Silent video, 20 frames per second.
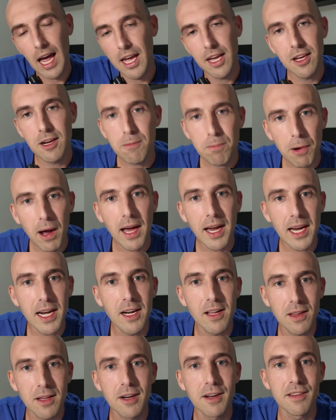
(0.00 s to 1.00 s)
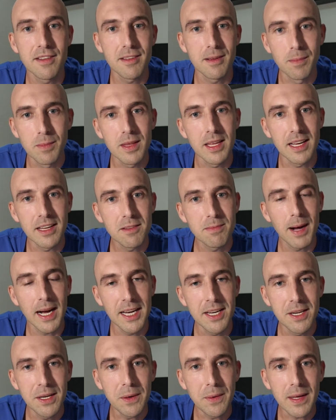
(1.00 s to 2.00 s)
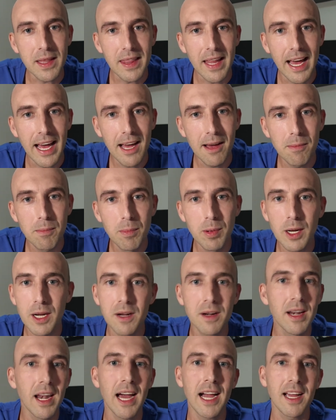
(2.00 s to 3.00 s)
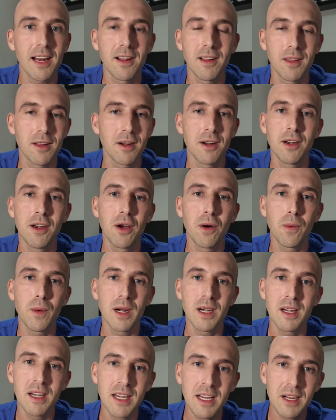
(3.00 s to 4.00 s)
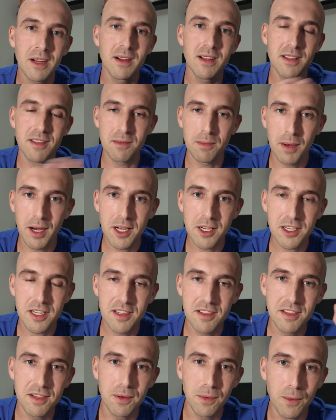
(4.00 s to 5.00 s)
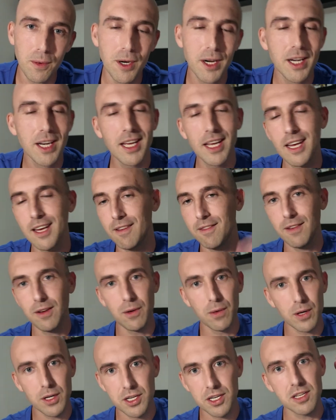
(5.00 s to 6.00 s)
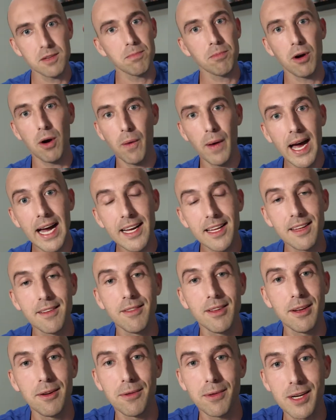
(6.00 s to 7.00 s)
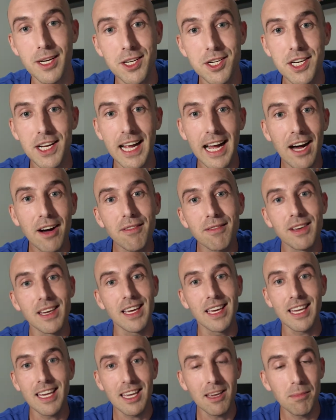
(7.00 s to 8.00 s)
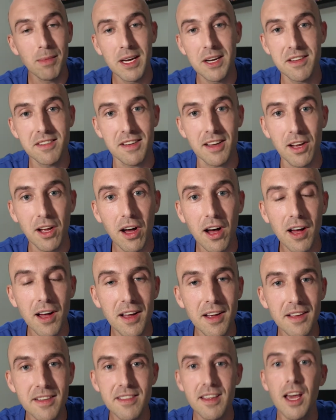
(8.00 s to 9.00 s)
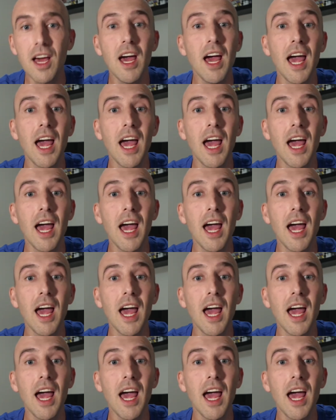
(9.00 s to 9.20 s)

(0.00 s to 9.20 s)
You're probably going to learn some things by doing that, but you're not going to learn nowhere near as much as you would if you were just proactively reaching out via emails and calls